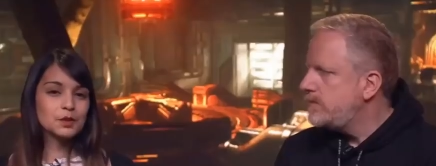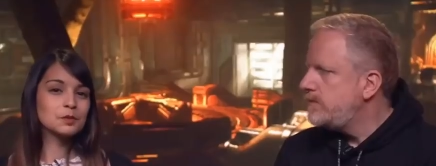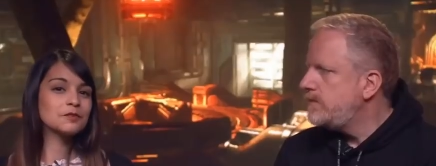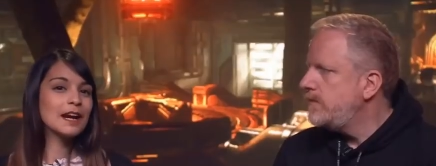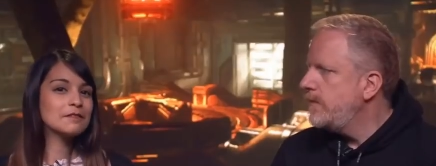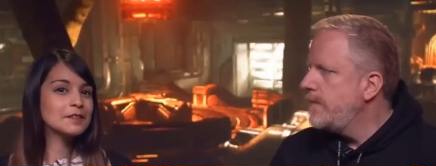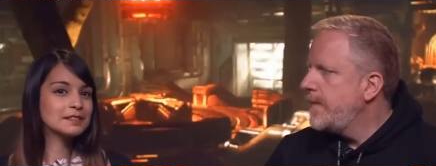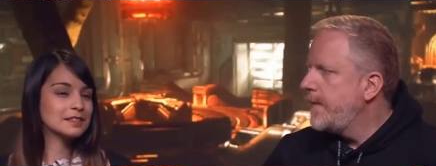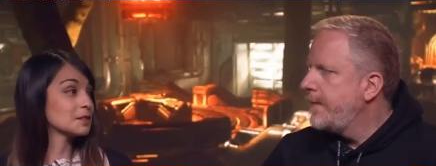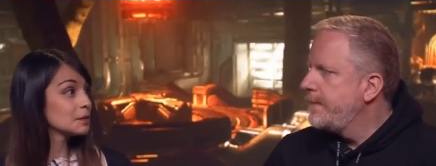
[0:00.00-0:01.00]
Speaker 1: were five things
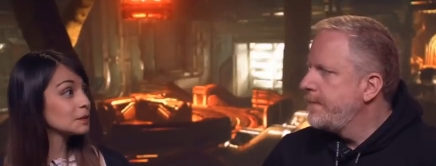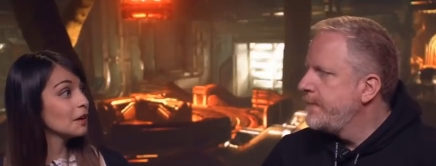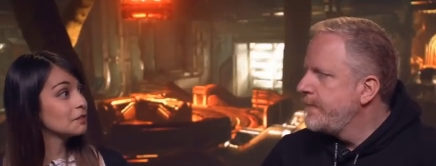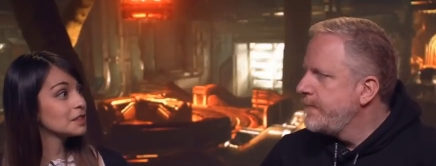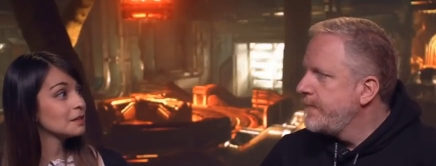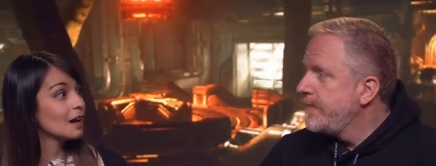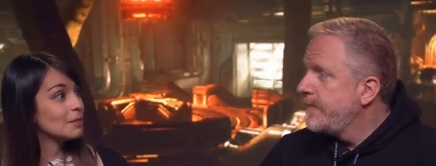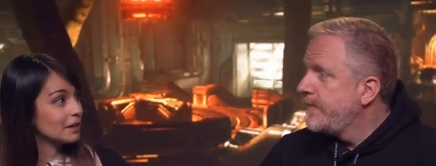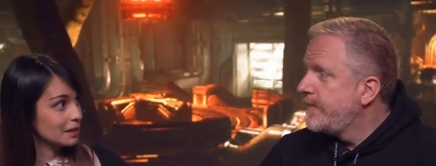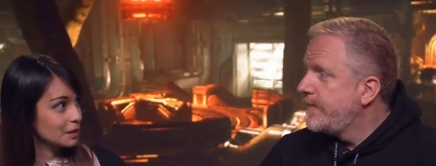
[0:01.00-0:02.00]
that you loved
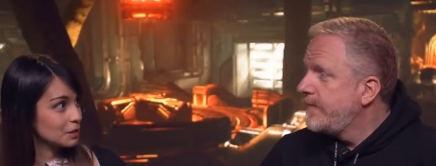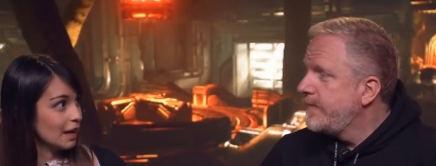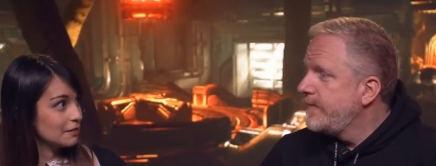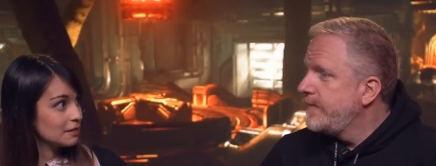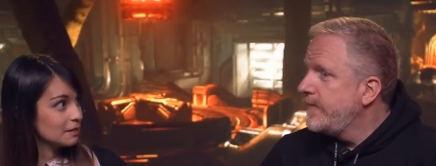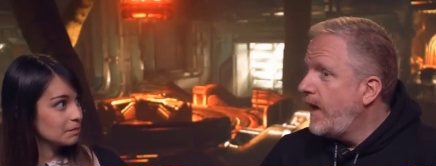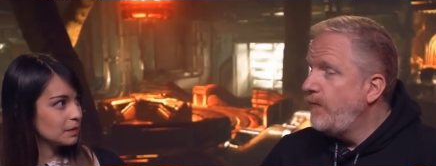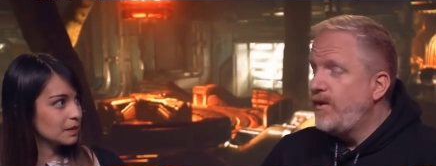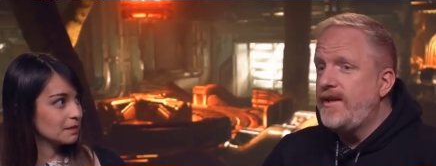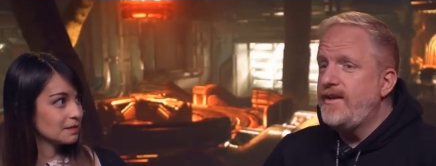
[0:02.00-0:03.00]
about Gears 5.
Speaker 2: And
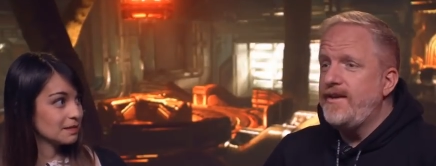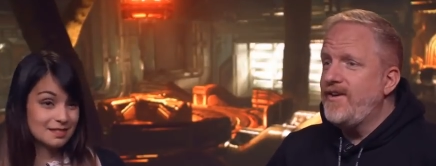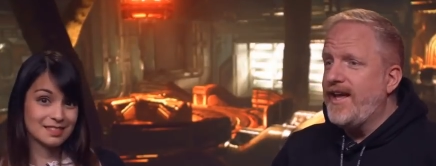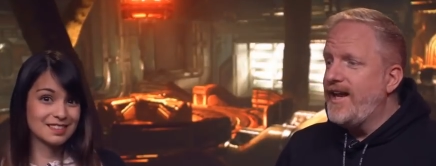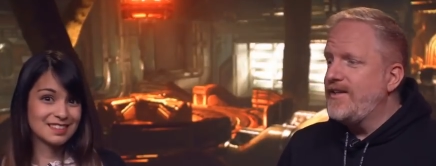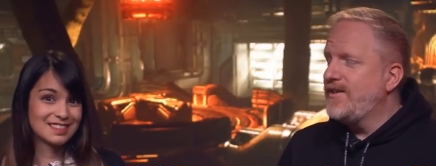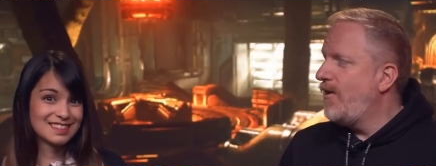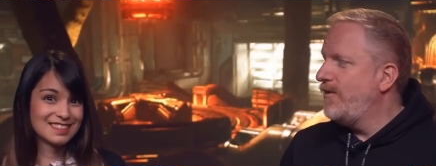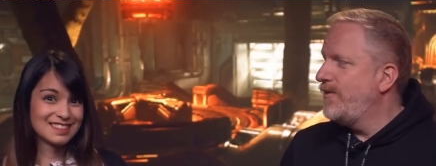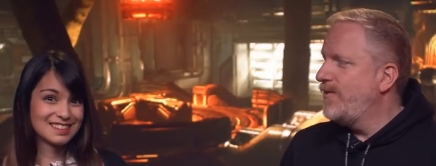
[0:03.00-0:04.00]
we didn't even get into
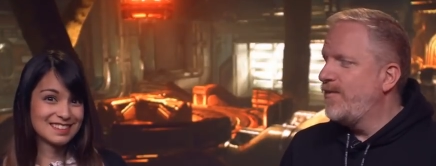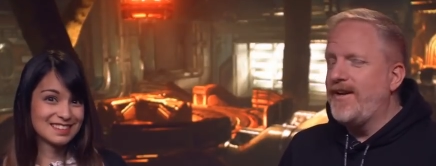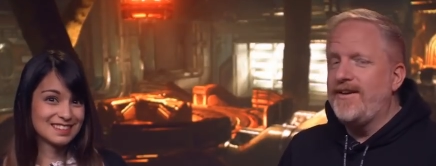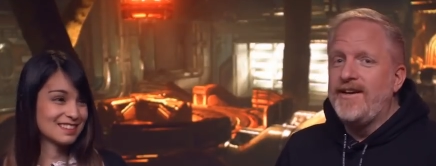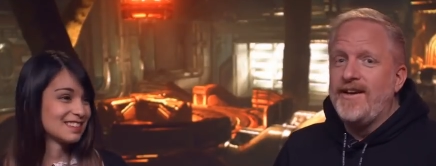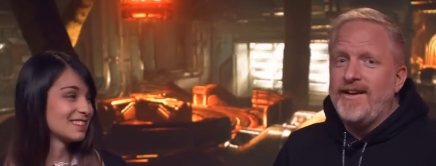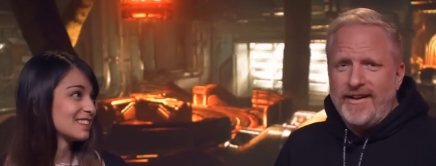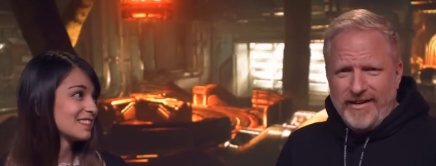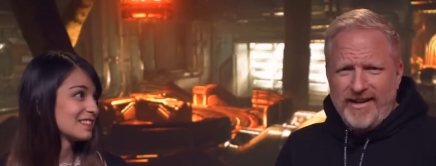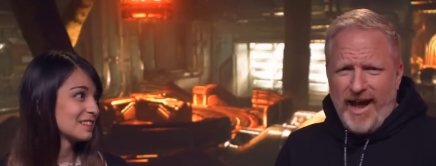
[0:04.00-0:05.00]
all of them. I mean,
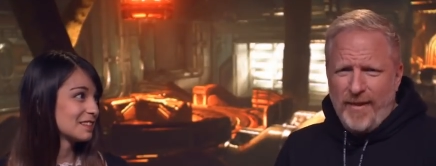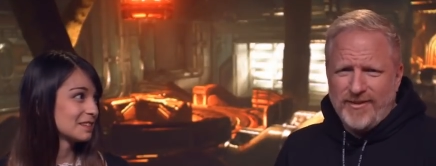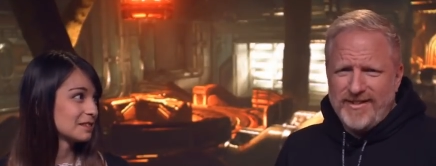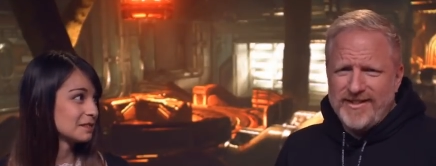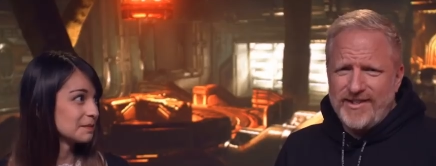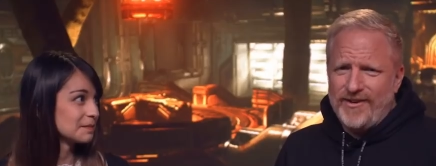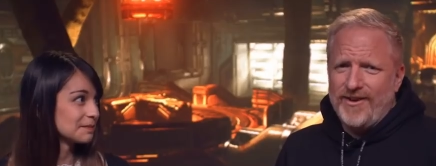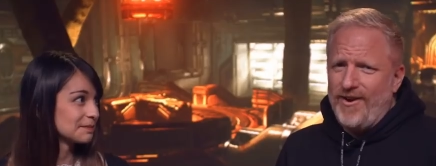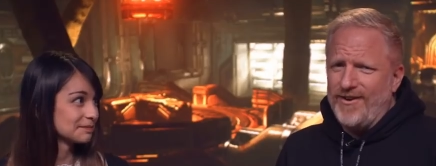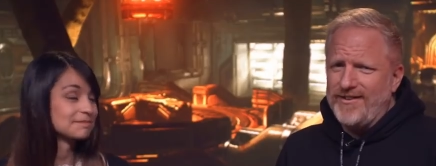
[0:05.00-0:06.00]
Linda Hamilton is Sarah
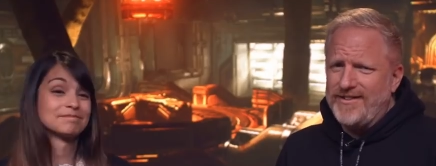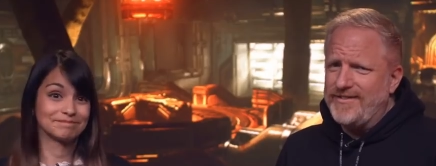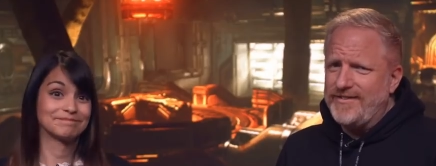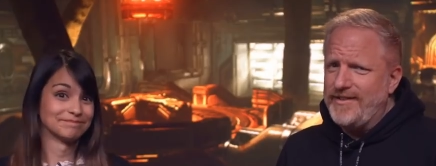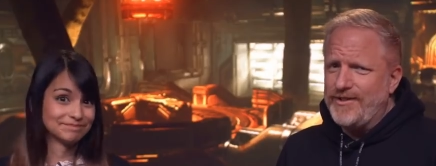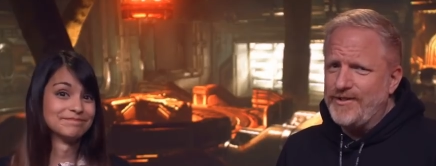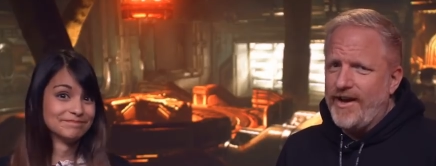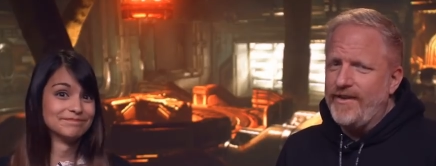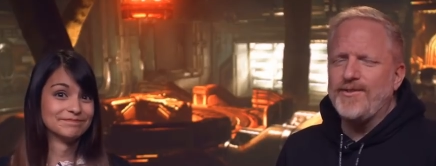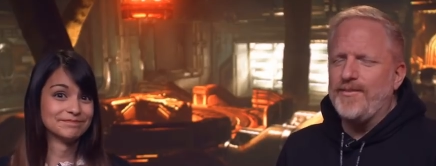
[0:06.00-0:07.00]
Connor, and Gears
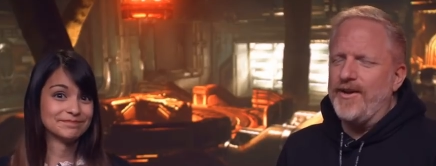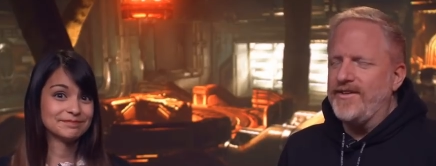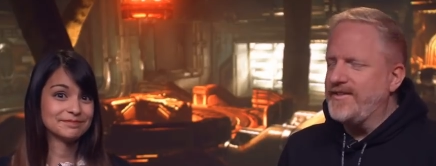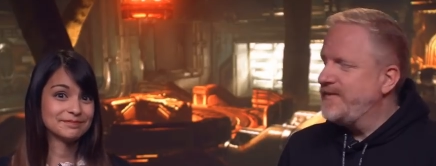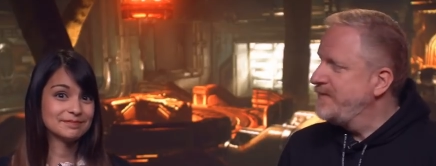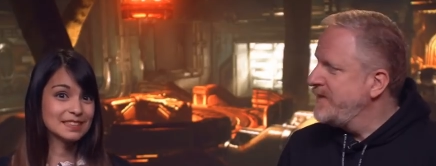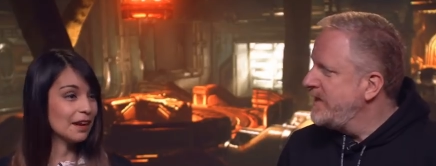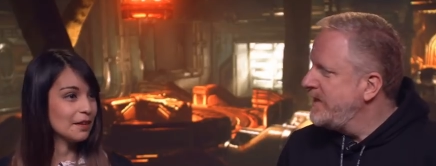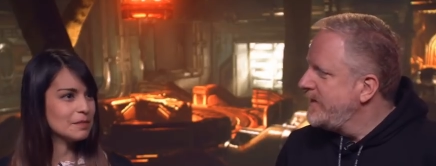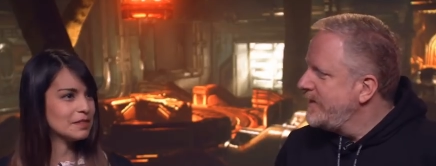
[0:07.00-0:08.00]
5 is going to be crazy.
Speaker 1: Yeah,
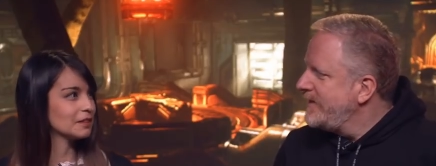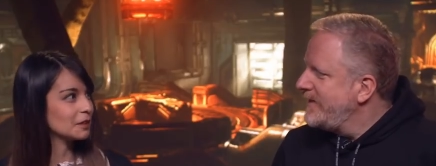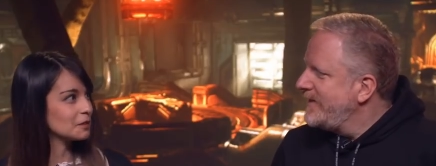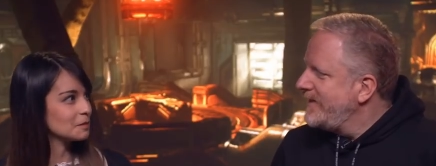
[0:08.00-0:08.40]
I think there could have